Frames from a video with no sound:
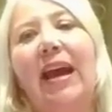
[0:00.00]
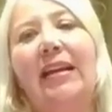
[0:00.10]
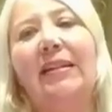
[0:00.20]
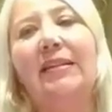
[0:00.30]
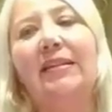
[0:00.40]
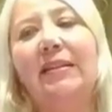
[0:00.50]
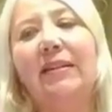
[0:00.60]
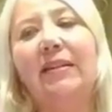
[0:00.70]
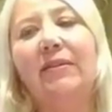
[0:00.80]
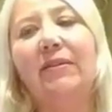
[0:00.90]
and
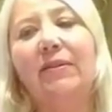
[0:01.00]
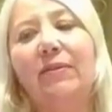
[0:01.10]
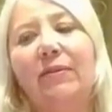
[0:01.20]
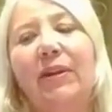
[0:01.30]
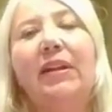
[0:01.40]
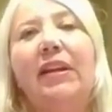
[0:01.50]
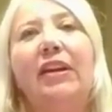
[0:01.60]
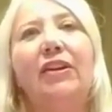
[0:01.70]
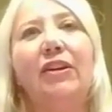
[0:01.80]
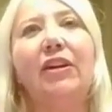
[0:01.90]
really
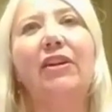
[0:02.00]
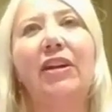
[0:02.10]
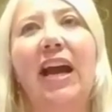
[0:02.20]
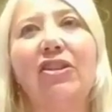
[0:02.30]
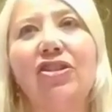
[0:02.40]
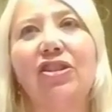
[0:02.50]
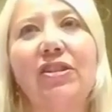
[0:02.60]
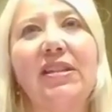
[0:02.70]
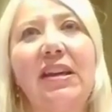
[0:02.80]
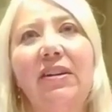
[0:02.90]
hurt our national
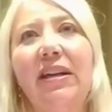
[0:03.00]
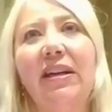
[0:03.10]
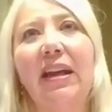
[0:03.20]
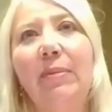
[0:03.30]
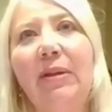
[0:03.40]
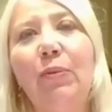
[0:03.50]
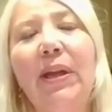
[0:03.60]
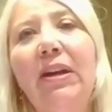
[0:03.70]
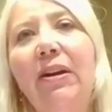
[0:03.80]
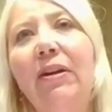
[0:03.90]
security. I mean,
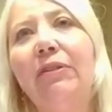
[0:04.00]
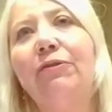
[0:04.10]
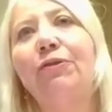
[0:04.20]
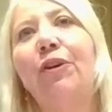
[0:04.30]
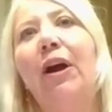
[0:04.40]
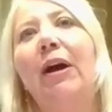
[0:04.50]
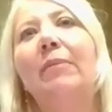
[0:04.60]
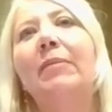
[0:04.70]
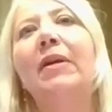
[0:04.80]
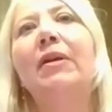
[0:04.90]
we heard
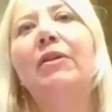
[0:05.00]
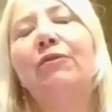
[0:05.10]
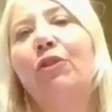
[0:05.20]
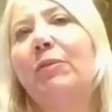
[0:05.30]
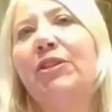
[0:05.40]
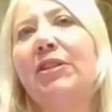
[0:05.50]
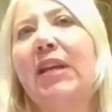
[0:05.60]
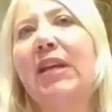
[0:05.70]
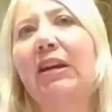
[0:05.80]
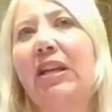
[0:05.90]
from former
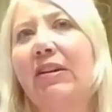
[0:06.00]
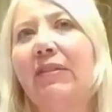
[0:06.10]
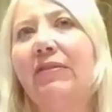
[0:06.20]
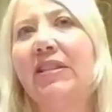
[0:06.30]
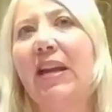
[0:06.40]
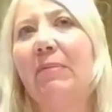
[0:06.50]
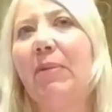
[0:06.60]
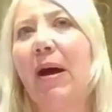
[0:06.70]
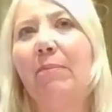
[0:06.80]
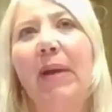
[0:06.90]
Secretary of
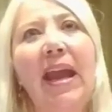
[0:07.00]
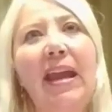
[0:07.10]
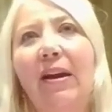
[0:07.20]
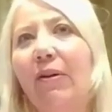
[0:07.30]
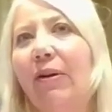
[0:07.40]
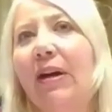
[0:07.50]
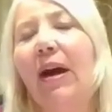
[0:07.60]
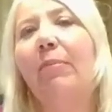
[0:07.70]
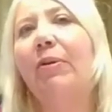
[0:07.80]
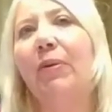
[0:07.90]
State Pompeo a
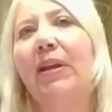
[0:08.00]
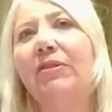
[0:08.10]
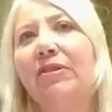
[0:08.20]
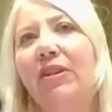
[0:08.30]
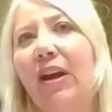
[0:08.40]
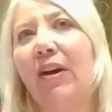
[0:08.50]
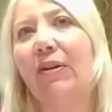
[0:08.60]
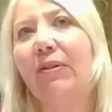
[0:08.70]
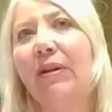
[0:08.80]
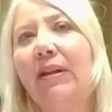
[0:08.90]
couple weeks
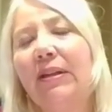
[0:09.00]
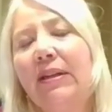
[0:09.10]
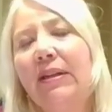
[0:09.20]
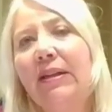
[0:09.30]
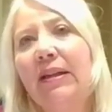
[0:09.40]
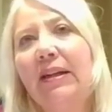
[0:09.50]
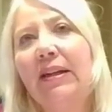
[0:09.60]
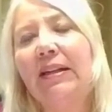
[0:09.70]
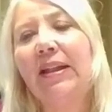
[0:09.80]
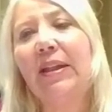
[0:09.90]
ago
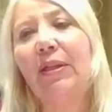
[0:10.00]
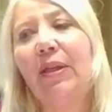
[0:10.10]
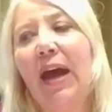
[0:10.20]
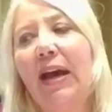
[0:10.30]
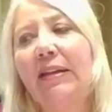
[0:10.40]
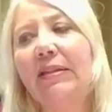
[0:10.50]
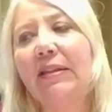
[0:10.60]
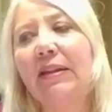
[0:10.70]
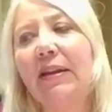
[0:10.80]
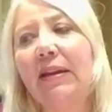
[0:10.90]
that
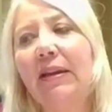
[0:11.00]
